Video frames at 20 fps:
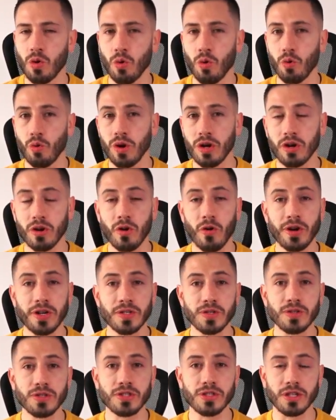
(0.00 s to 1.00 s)
We are going
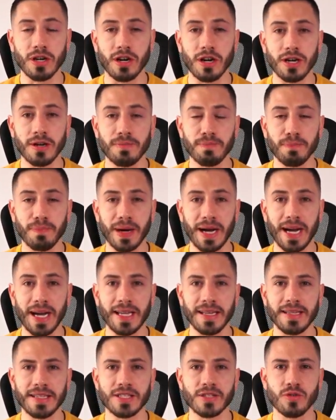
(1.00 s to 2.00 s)
to start by
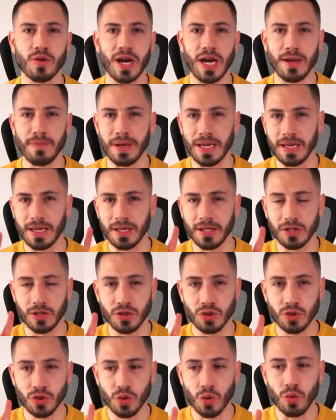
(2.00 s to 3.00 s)
describing
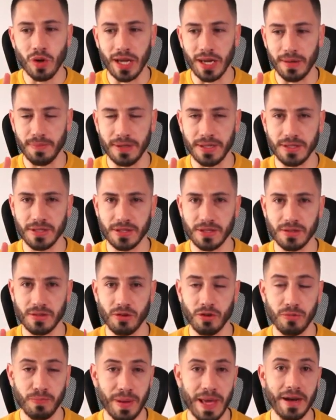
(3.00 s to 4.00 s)
two elements,
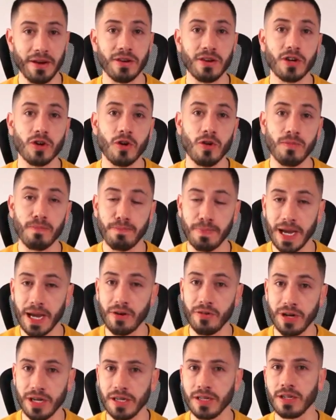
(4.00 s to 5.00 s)
or better,
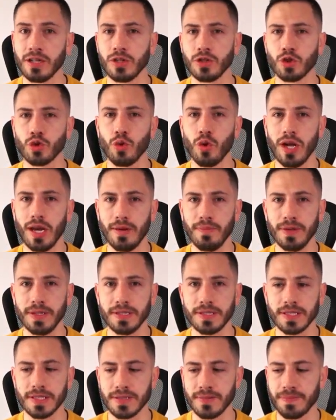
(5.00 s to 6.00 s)
comparing two
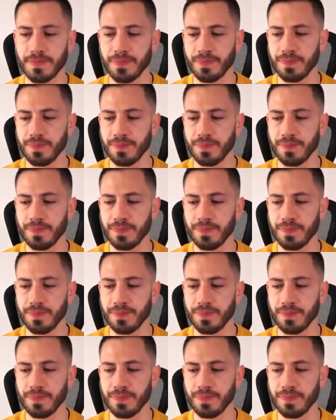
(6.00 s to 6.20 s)
elements.